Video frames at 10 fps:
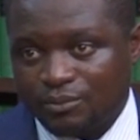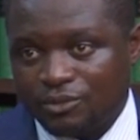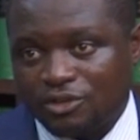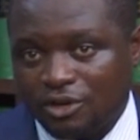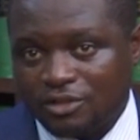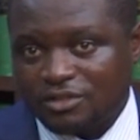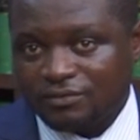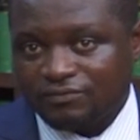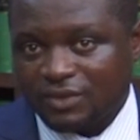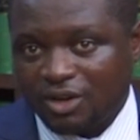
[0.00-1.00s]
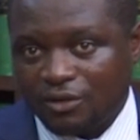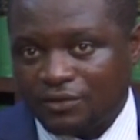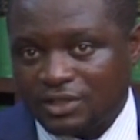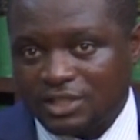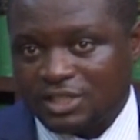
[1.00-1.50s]
because of
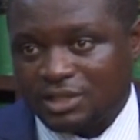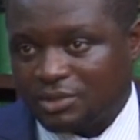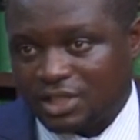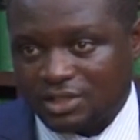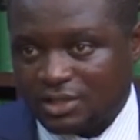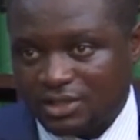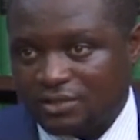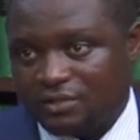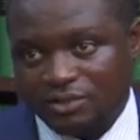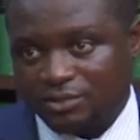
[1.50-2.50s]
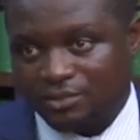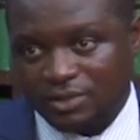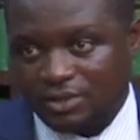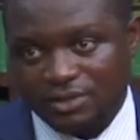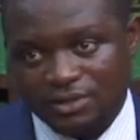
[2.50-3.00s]
indiscriminate raids from the
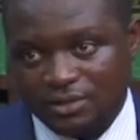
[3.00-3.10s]
police.